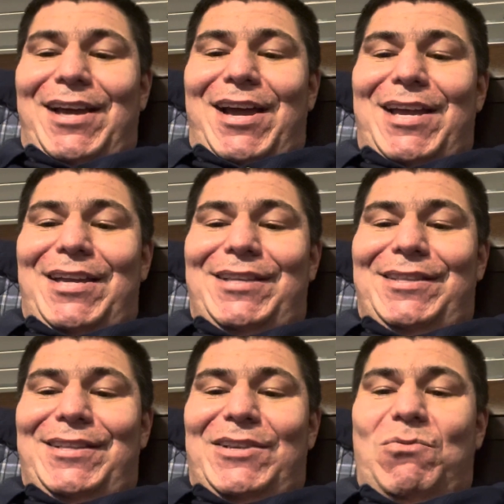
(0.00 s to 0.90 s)

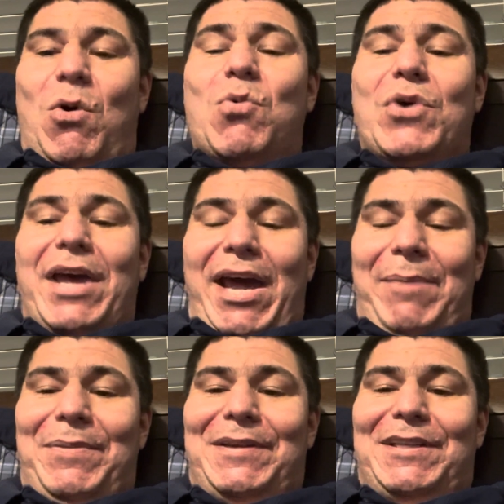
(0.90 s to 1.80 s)
and then what would
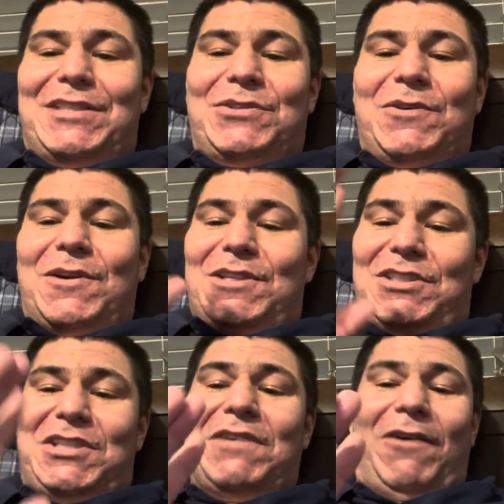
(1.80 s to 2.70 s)
happen is
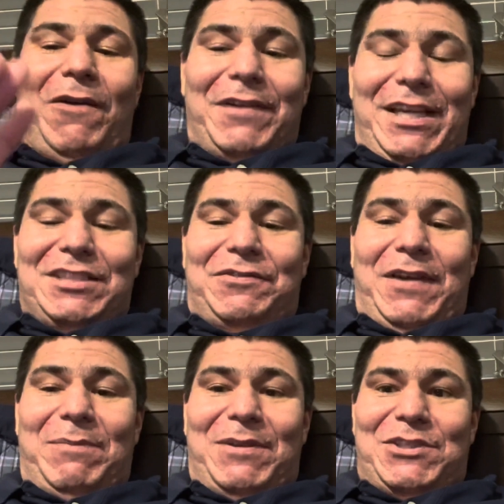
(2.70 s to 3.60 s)
Steve Harvey gains
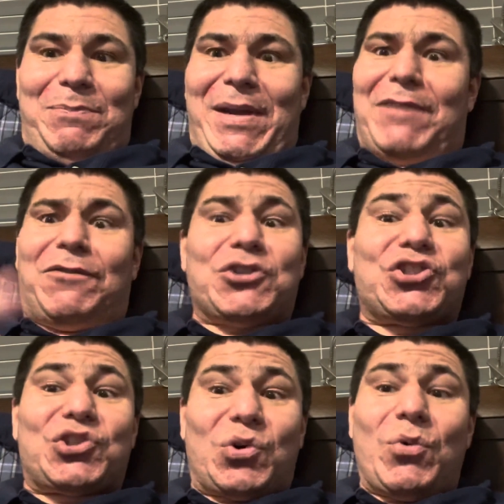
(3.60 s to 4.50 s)
fame in Japan for
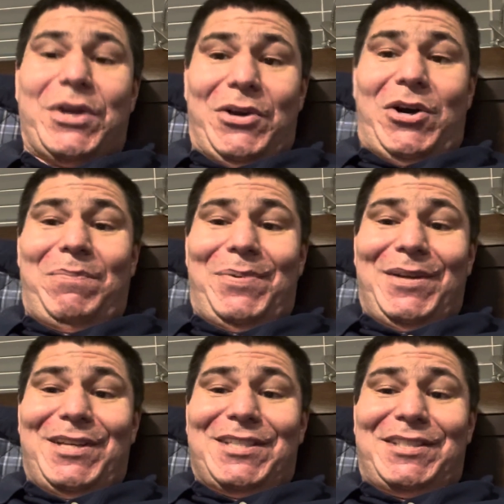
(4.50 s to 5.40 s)
screwing up,
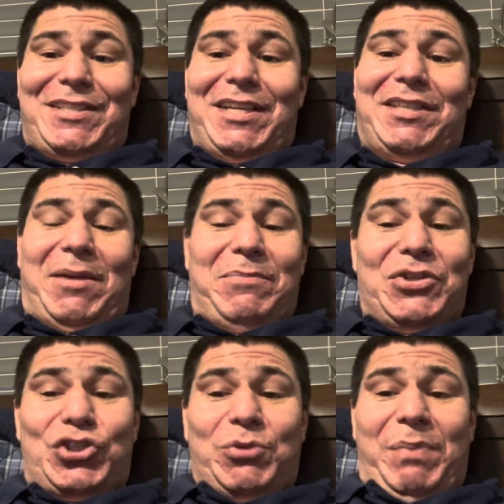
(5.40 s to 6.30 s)
saying that
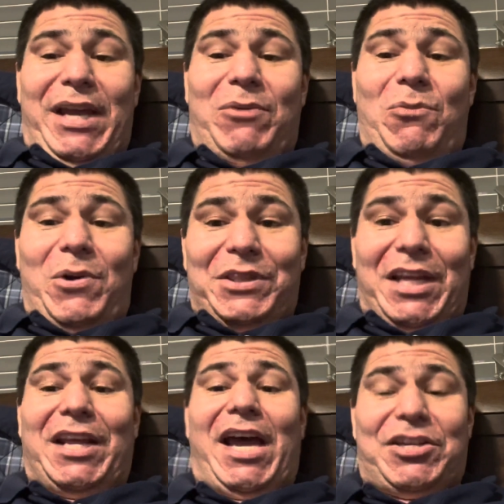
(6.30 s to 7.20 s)
Miss Japan won,
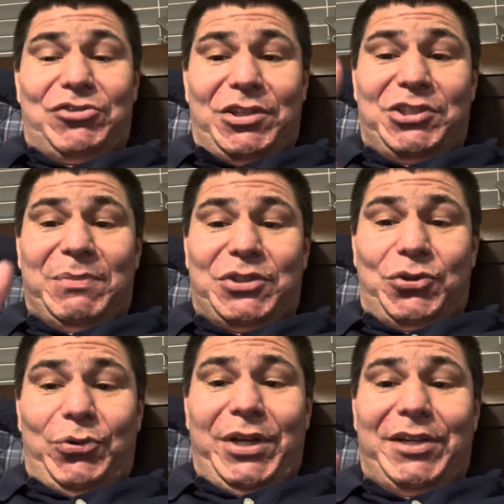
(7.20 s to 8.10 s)
that actually is Miss
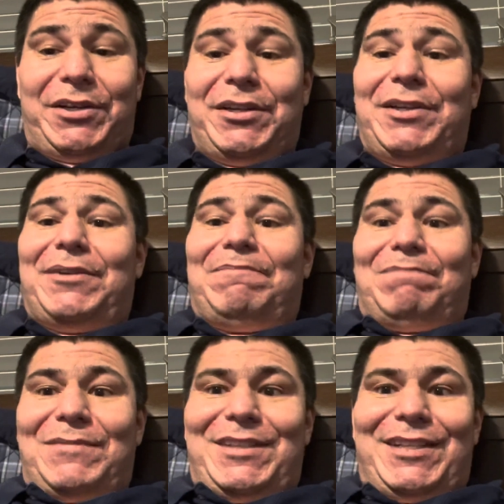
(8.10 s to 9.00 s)
Korea.
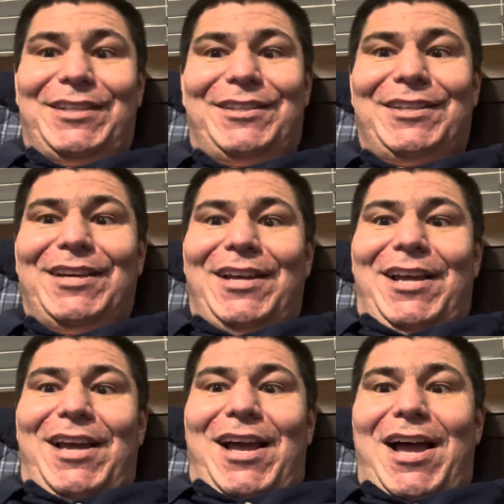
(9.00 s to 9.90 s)
Then
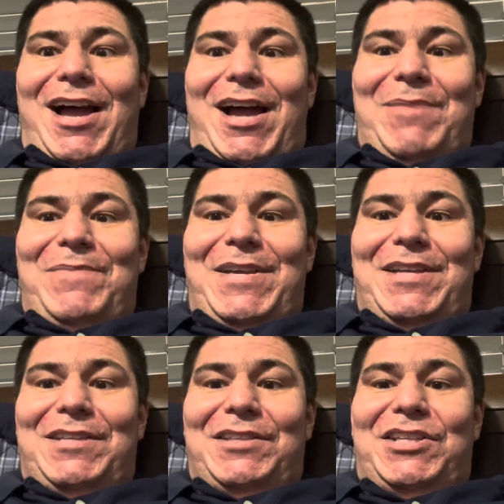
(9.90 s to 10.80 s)
I
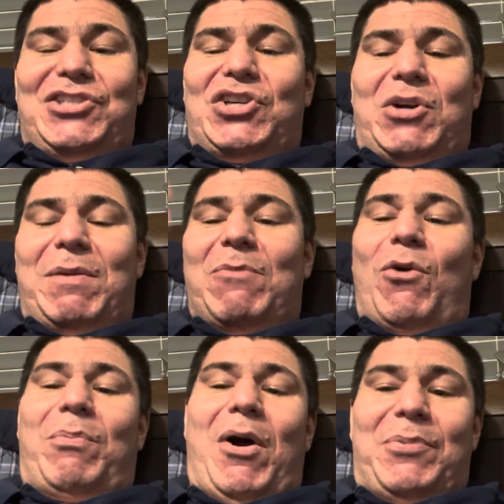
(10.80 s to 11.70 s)
mean, he's gonna be
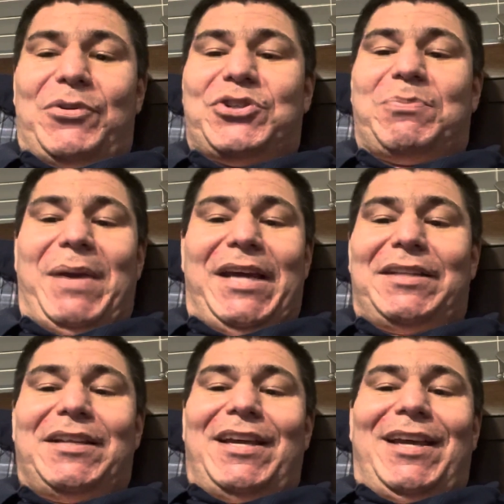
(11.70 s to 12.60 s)
more popular in
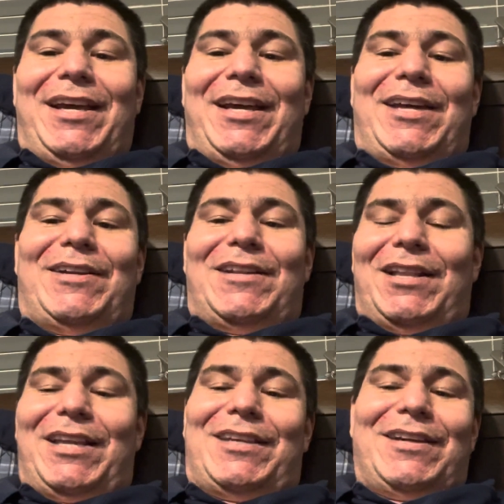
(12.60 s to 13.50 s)
Japan and
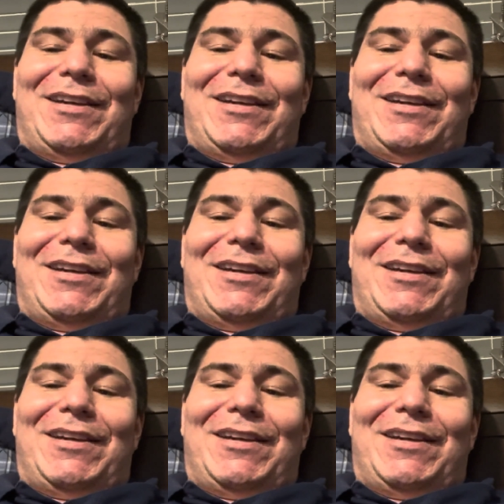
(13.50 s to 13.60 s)
like